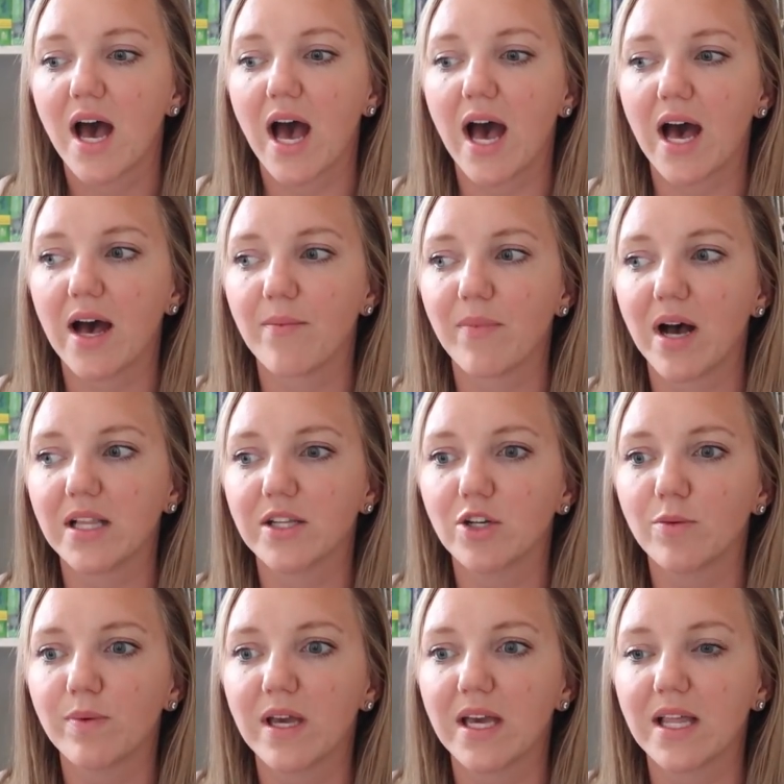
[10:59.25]
um, a
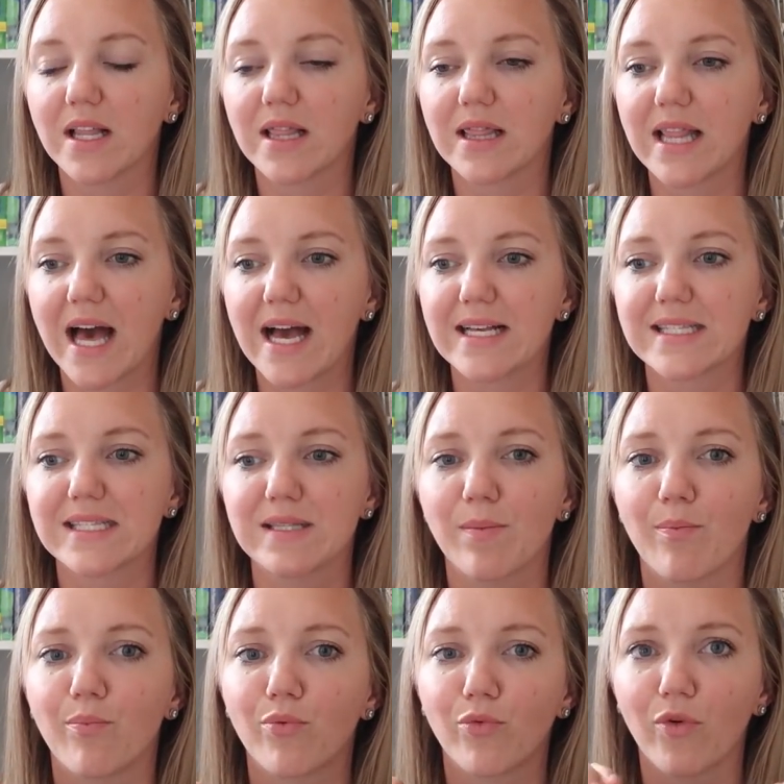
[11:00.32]
little bit less
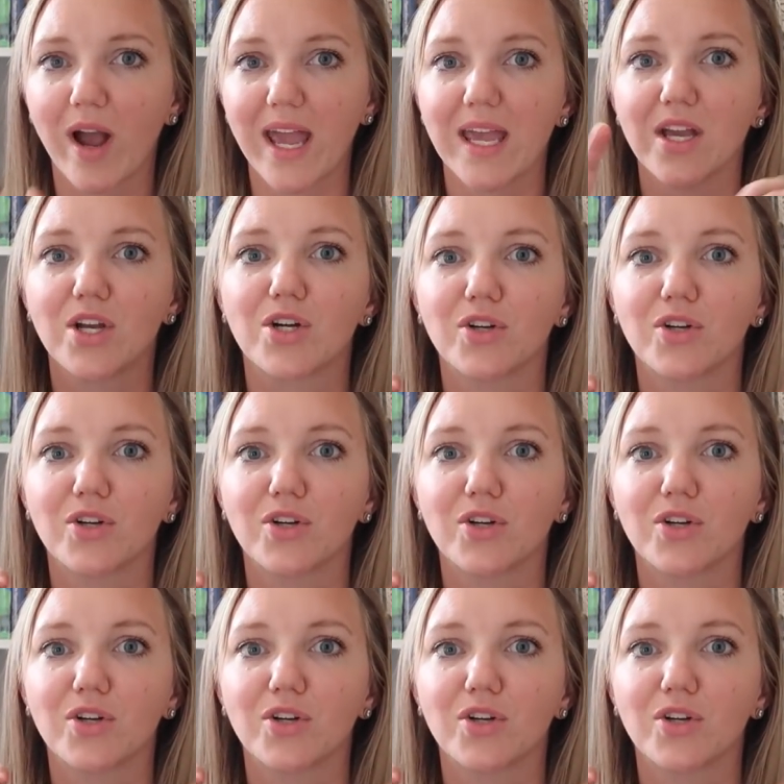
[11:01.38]
bright,